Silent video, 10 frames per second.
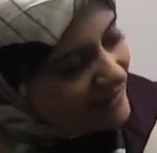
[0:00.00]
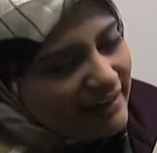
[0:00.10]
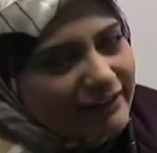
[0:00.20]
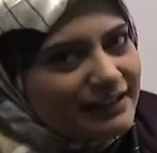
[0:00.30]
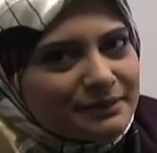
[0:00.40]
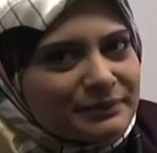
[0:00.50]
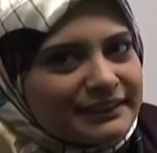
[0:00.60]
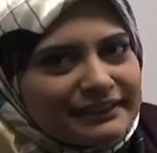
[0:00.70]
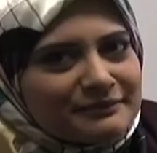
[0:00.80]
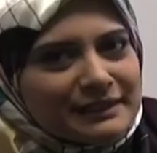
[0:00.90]
hair, he'd
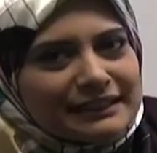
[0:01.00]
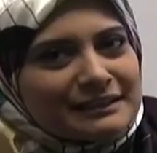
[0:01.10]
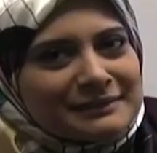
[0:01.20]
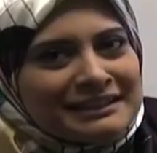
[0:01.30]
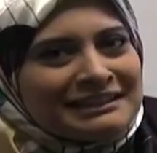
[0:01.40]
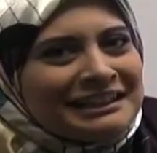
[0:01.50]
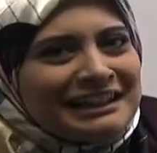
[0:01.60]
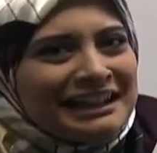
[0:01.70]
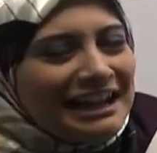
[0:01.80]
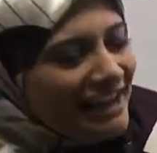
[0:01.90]
believe me. I
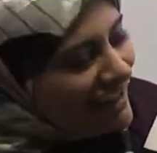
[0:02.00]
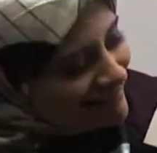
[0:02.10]
mean, I